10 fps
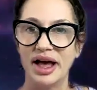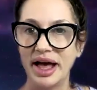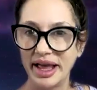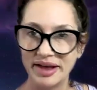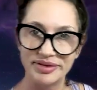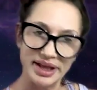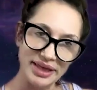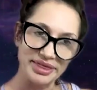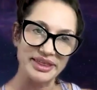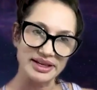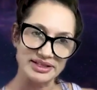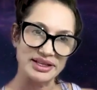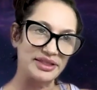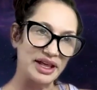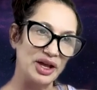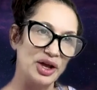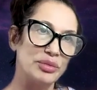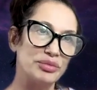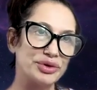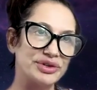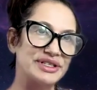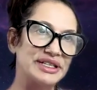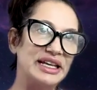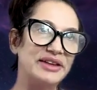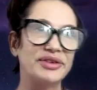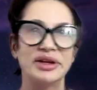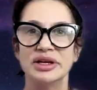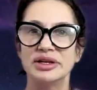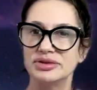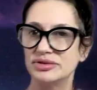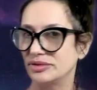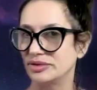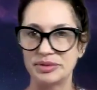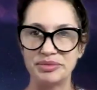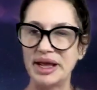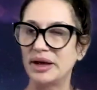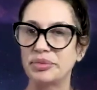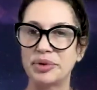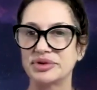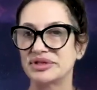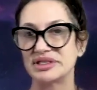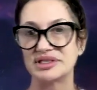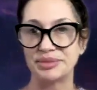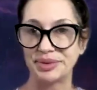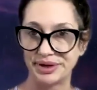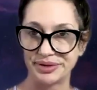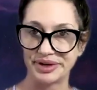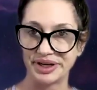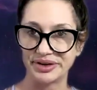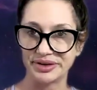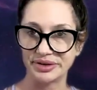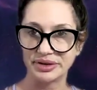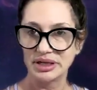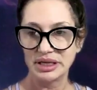I have, again, things that they perceive to make a person superior.